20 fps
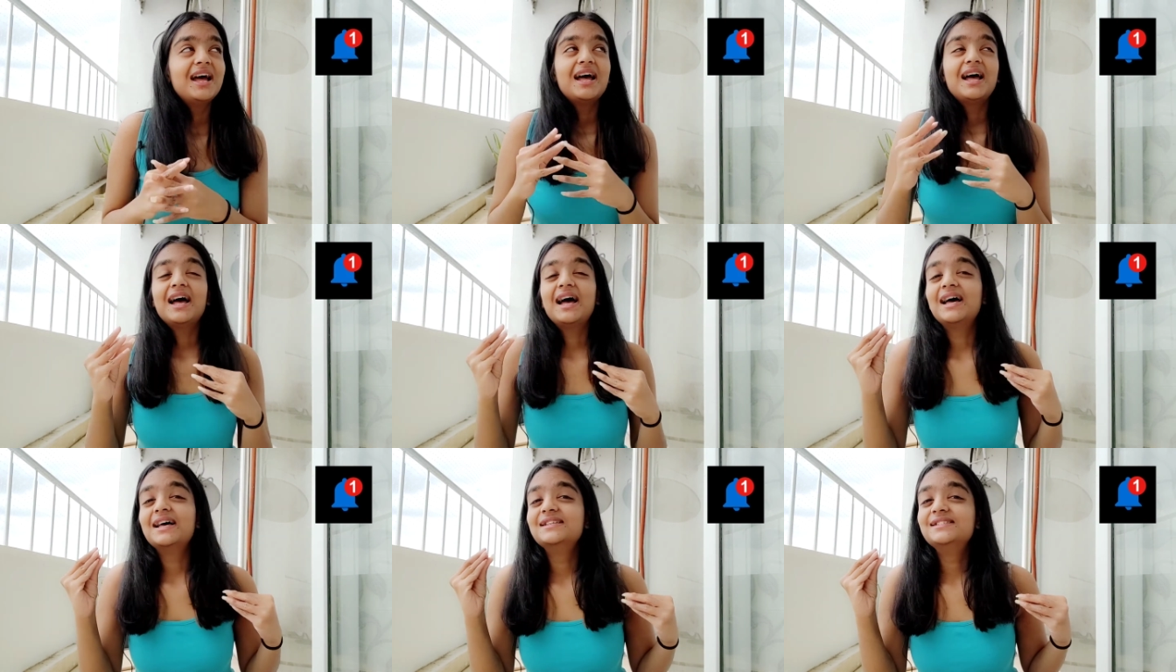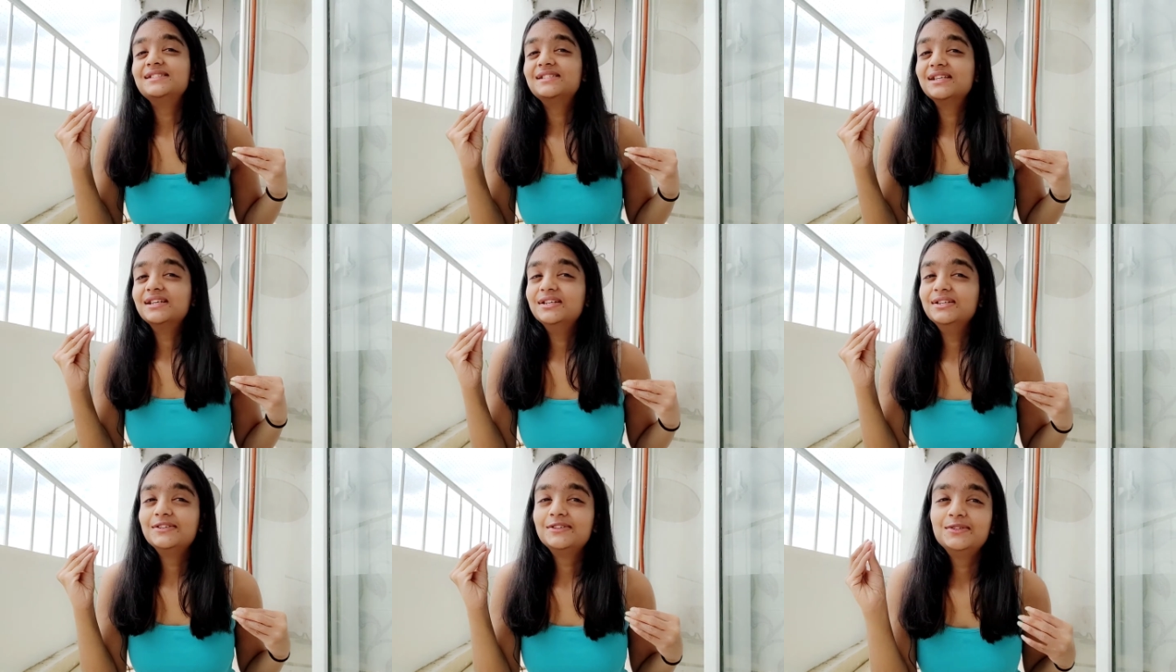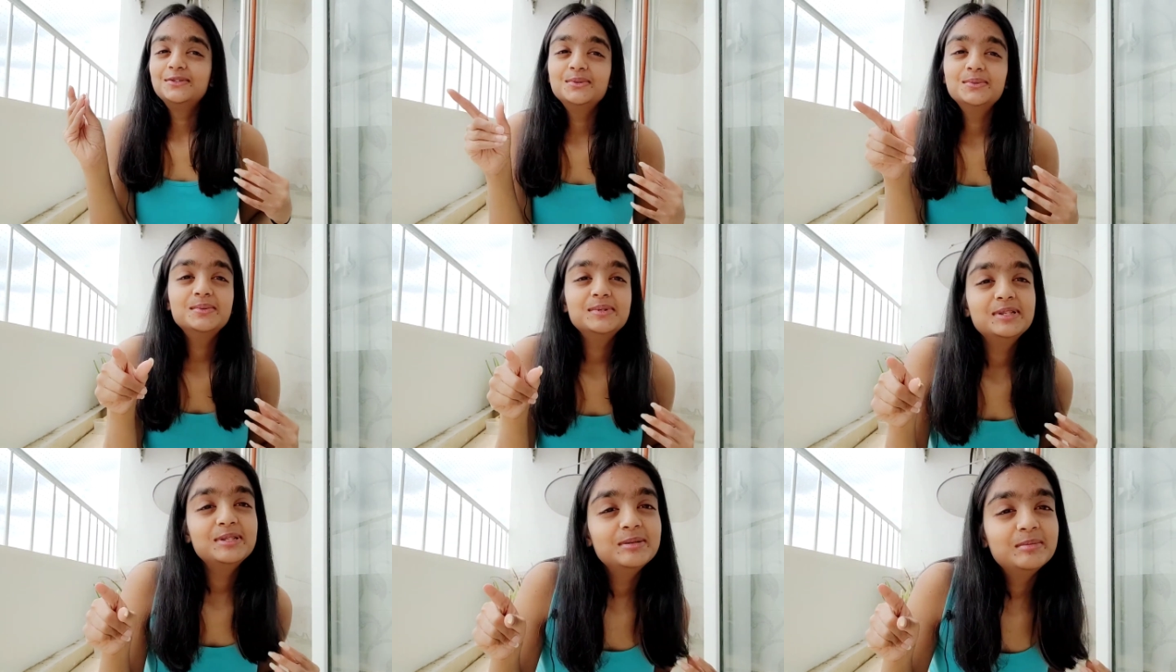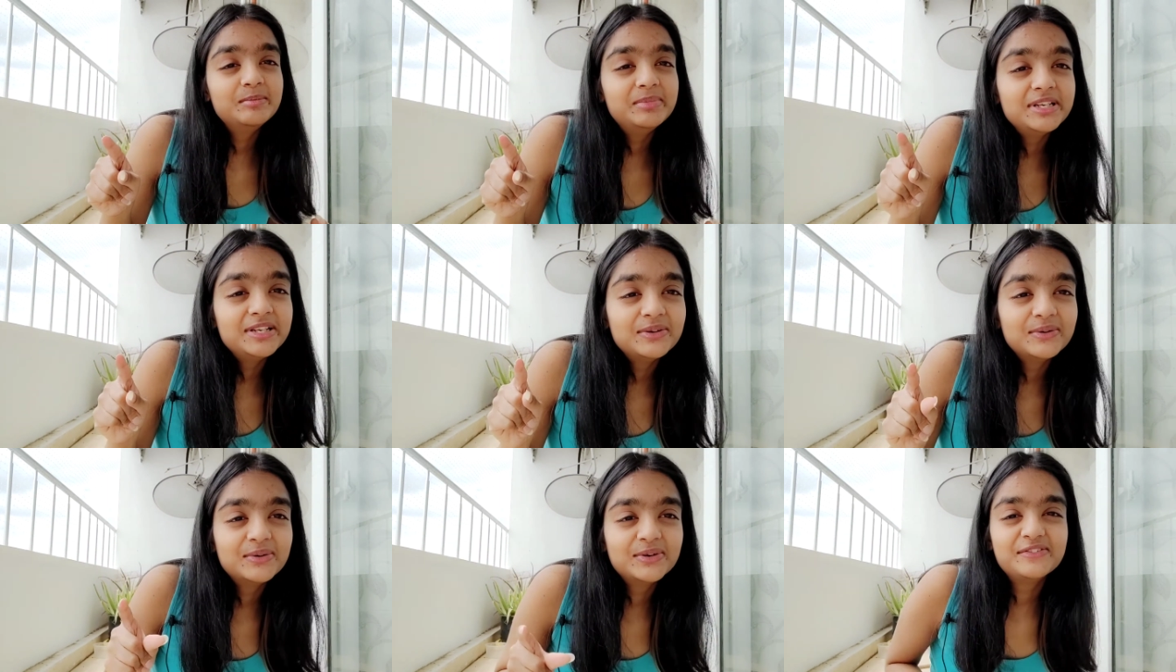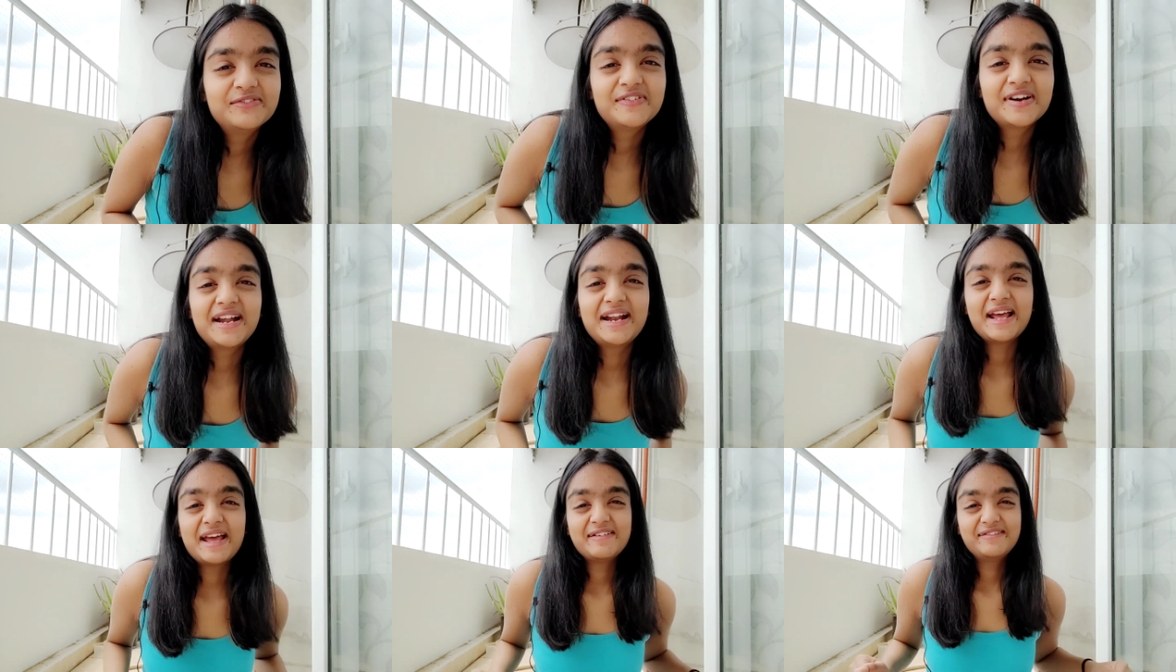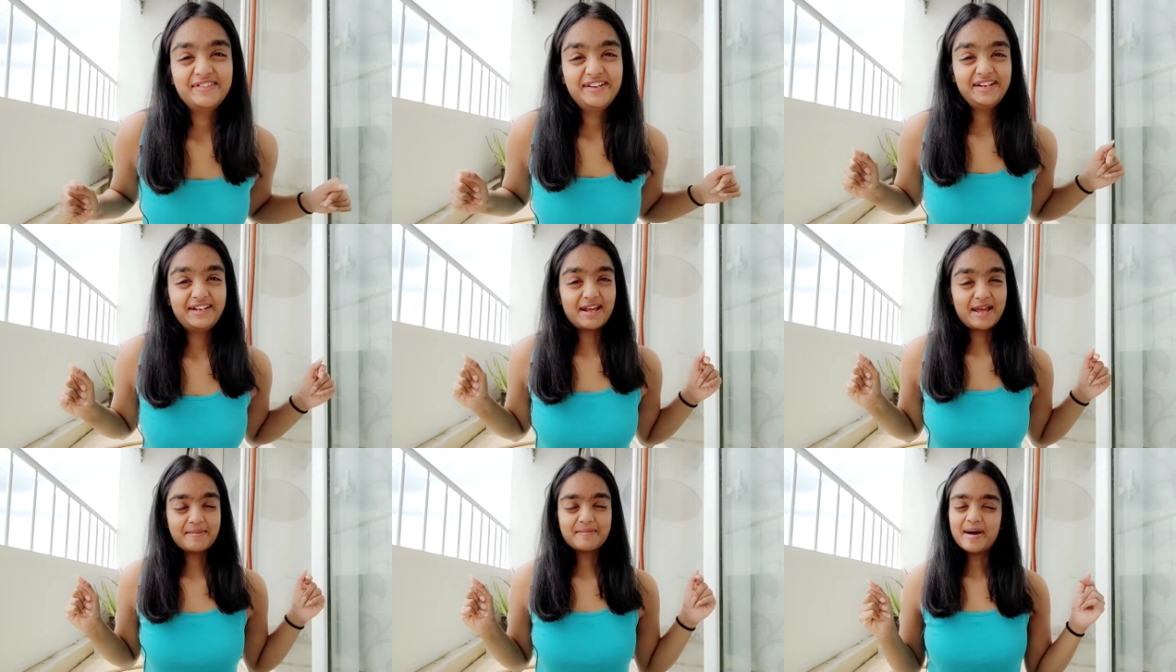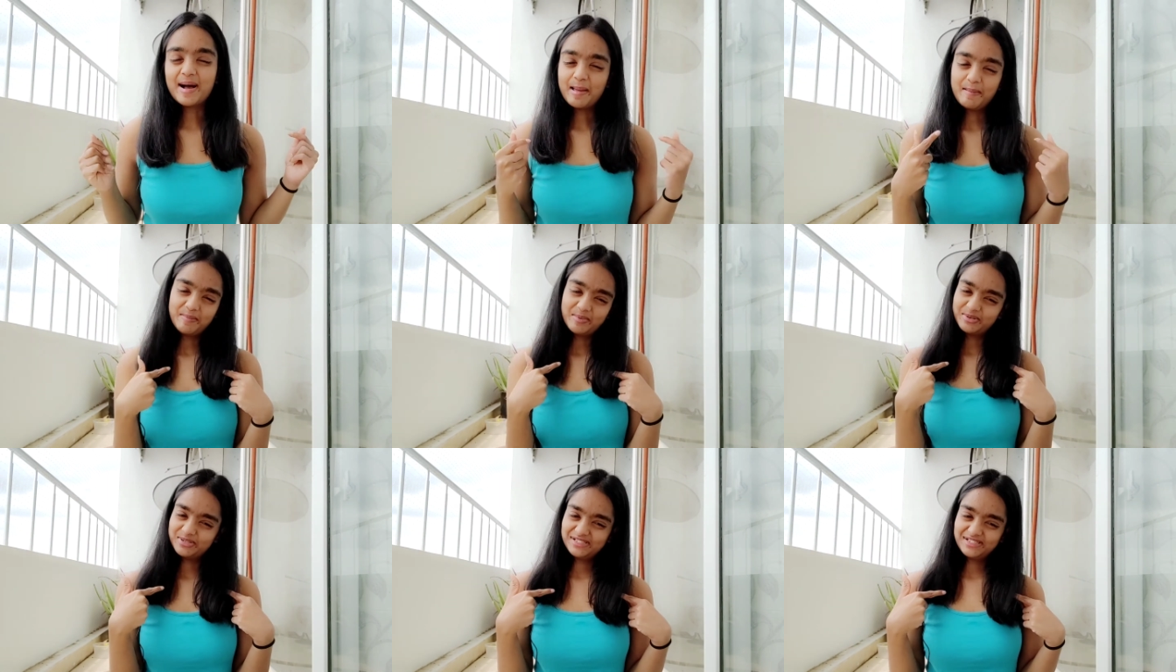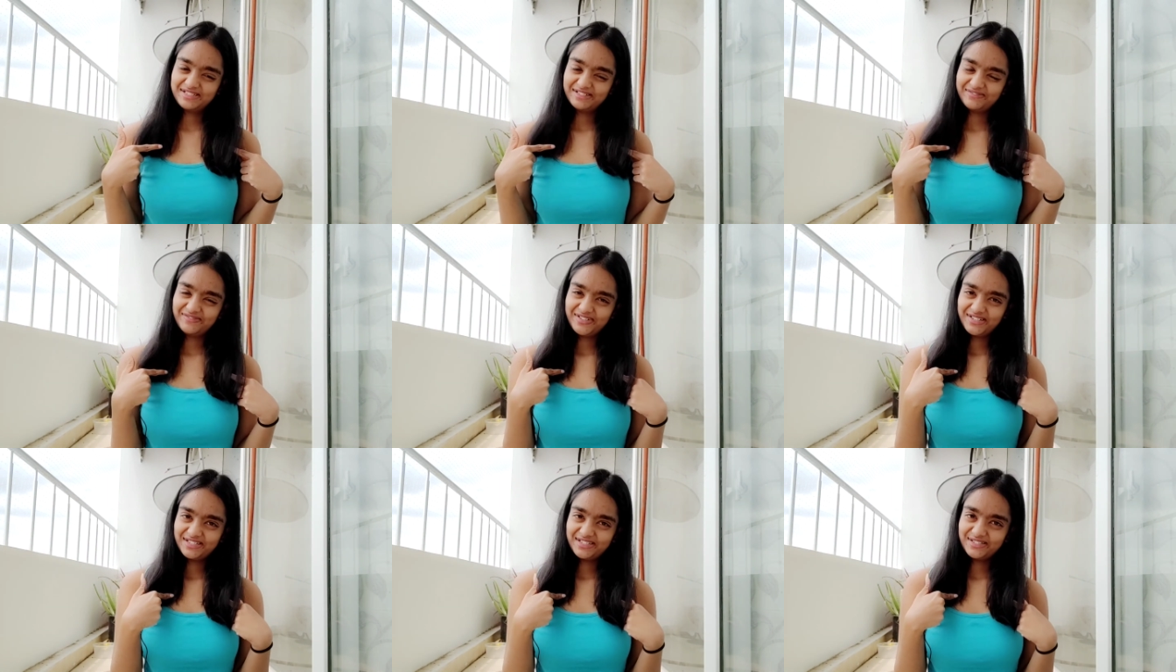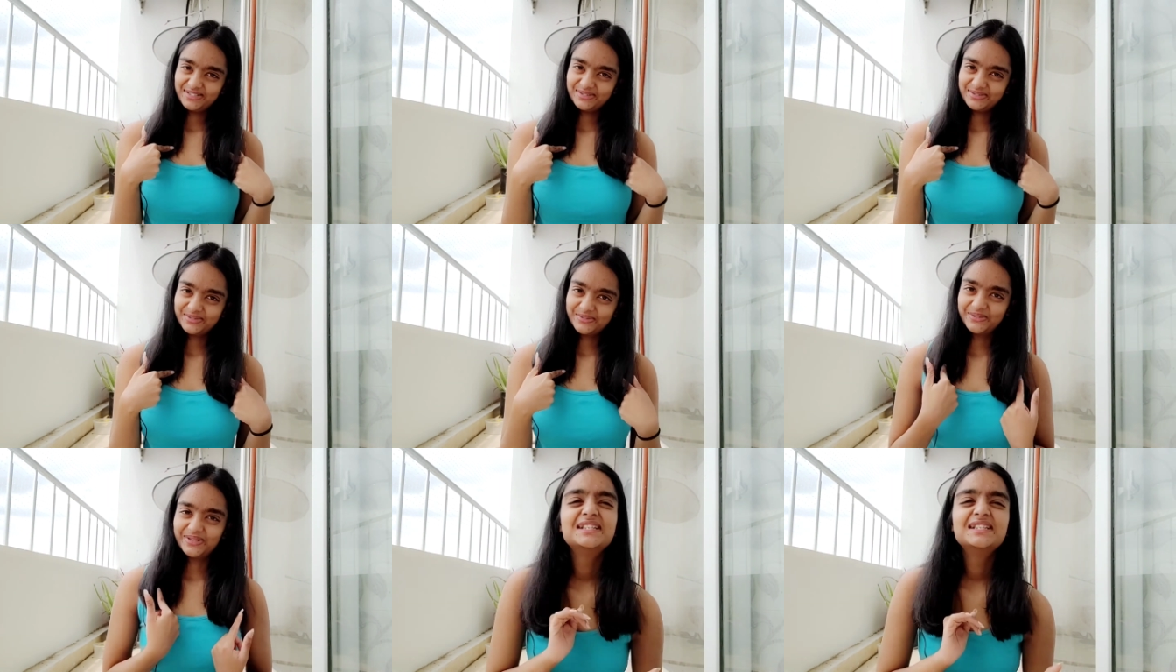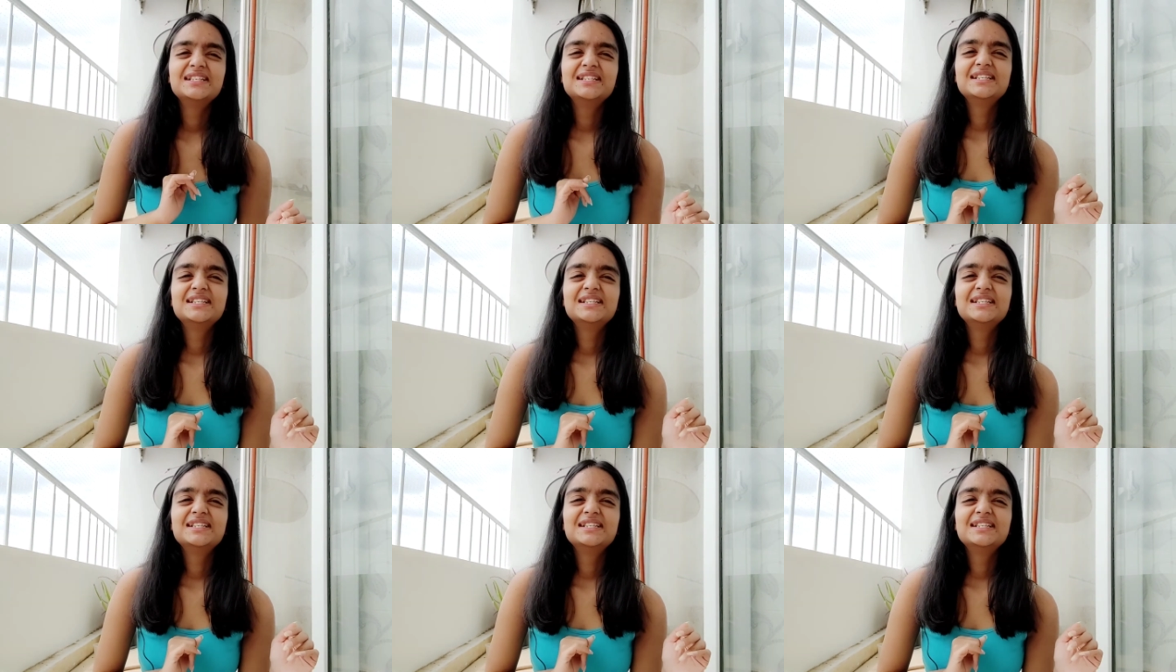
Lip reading: as you will be notified every time I post a video.